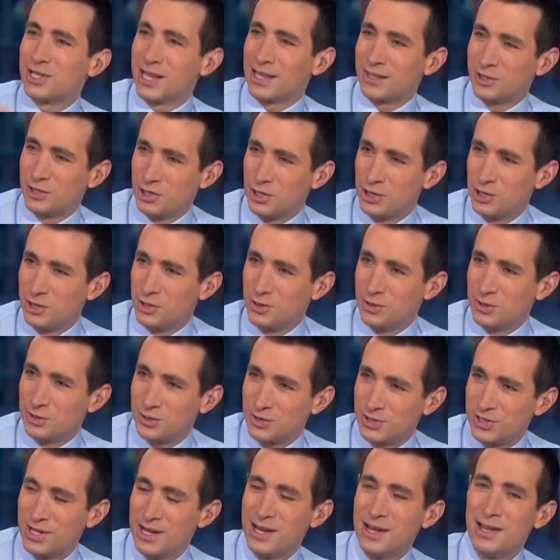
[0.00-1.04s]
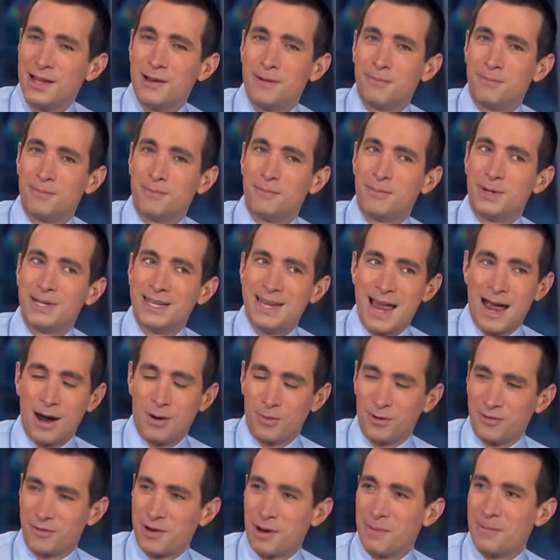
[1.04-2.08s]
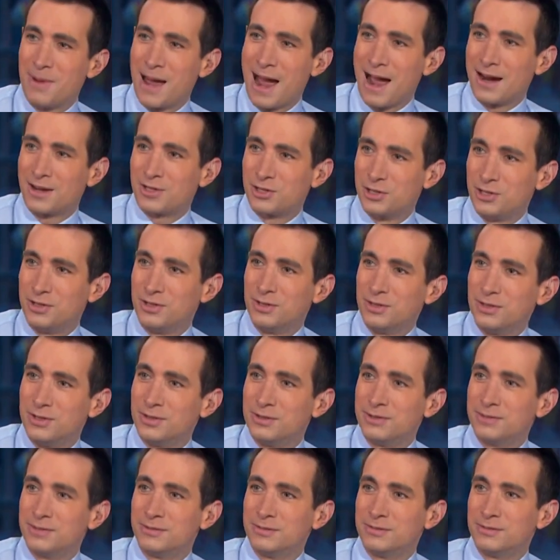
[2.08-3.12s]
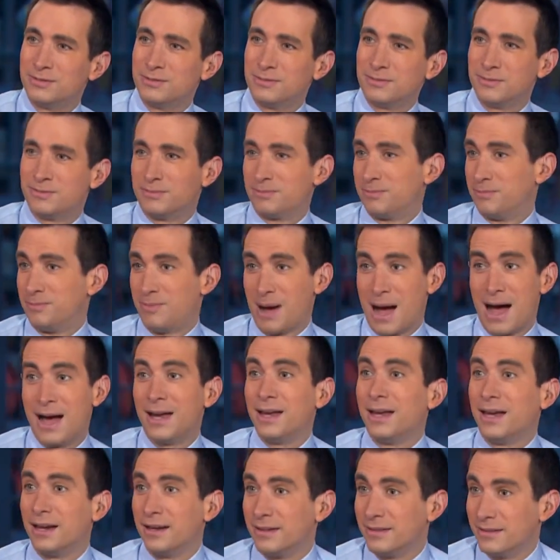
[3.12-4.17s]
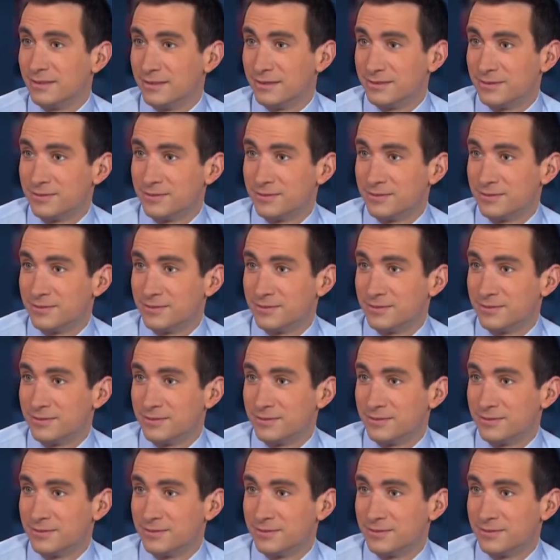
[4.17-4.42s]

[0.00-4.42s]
selling the news. But now we've come back to buying.